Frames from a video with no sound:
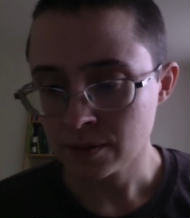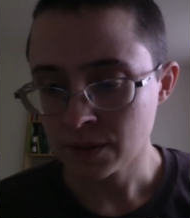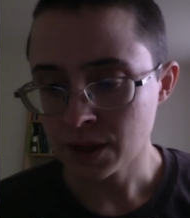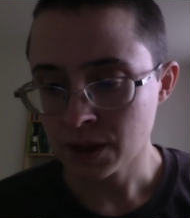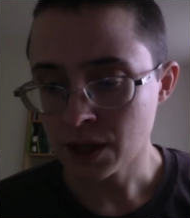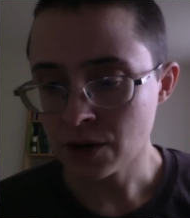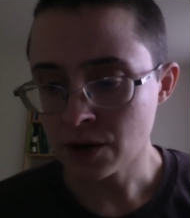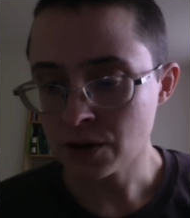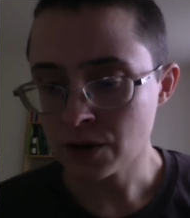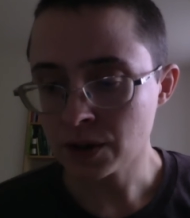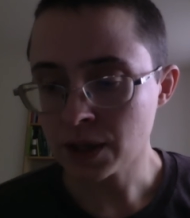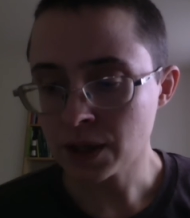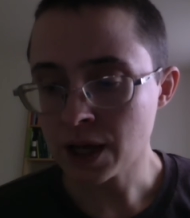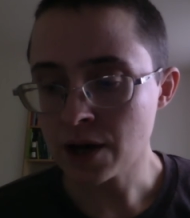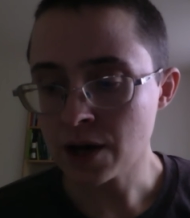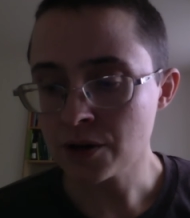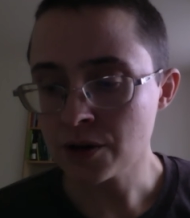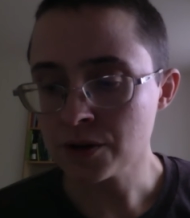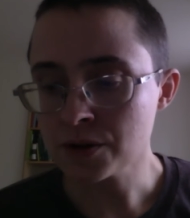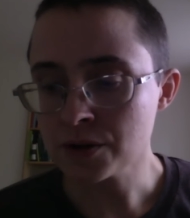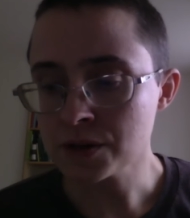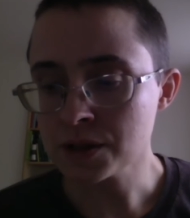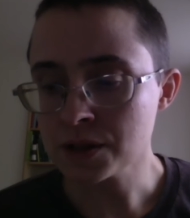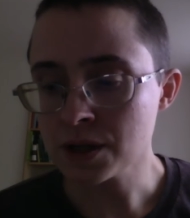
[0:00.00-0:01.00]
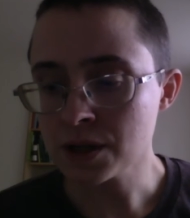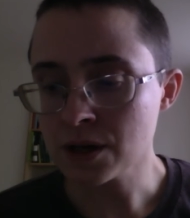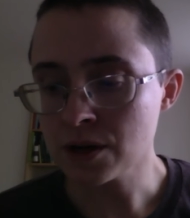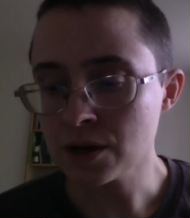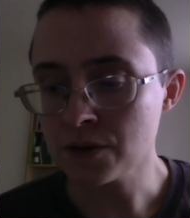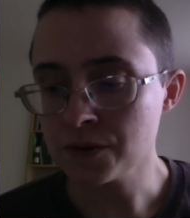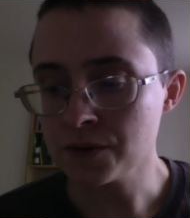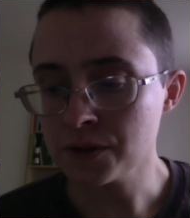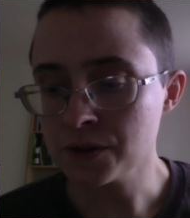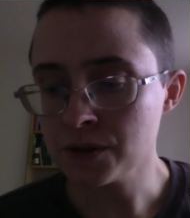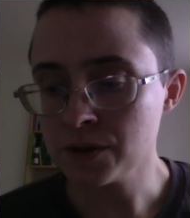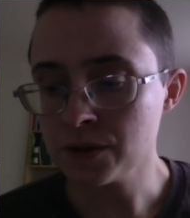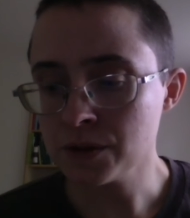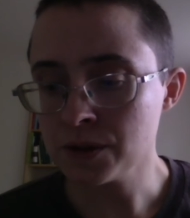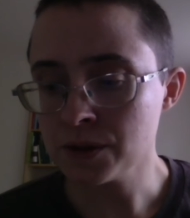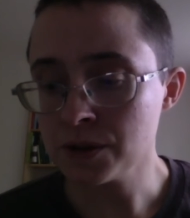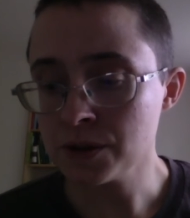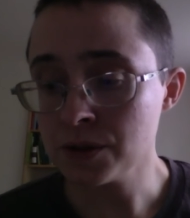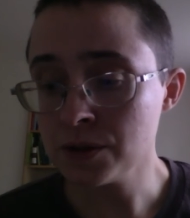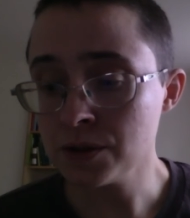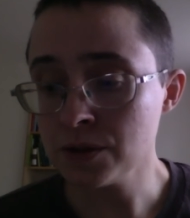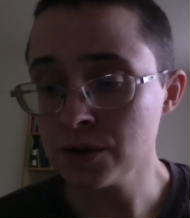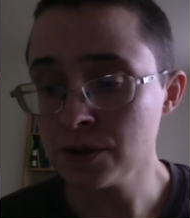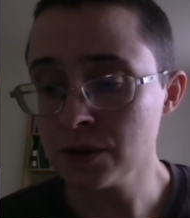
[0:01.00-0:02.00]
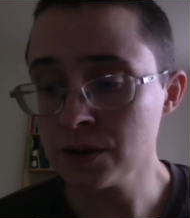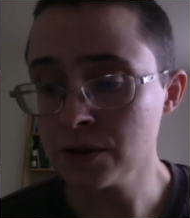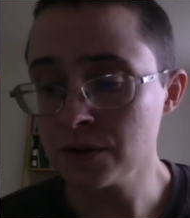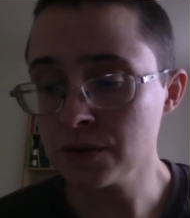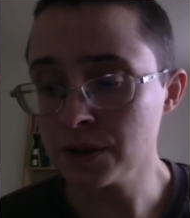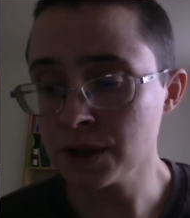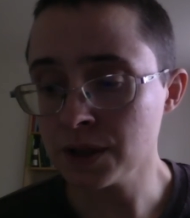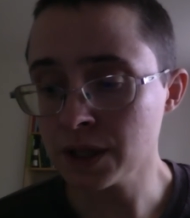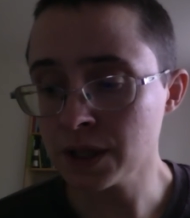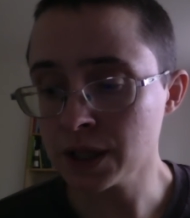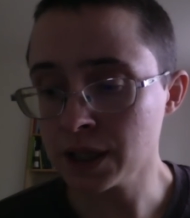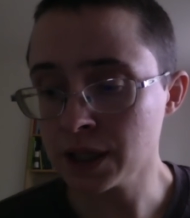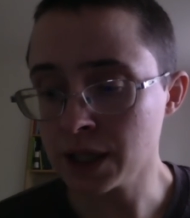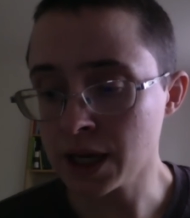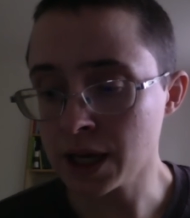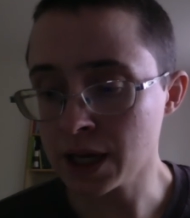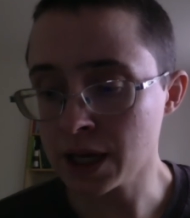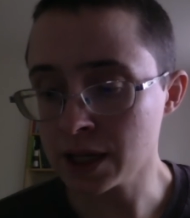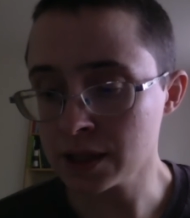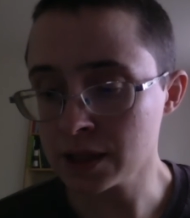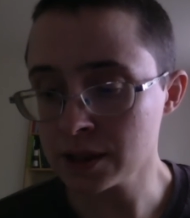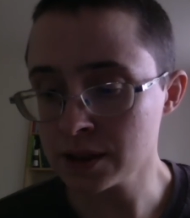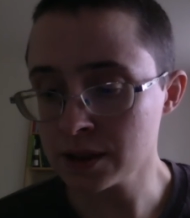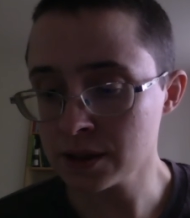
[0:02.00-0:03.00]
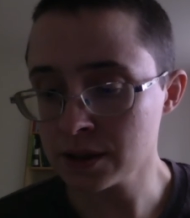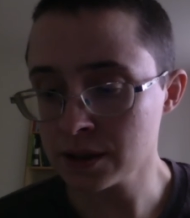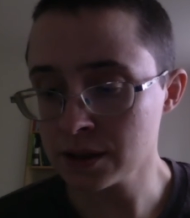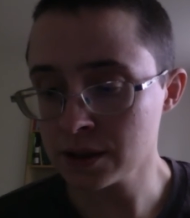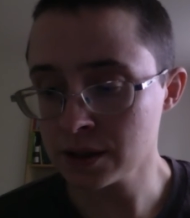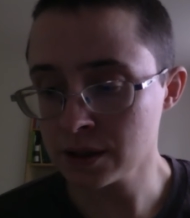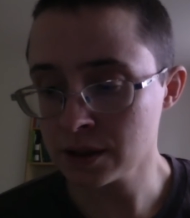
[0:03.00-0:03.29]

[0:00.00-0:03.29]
Now allow yourself to intuitively connect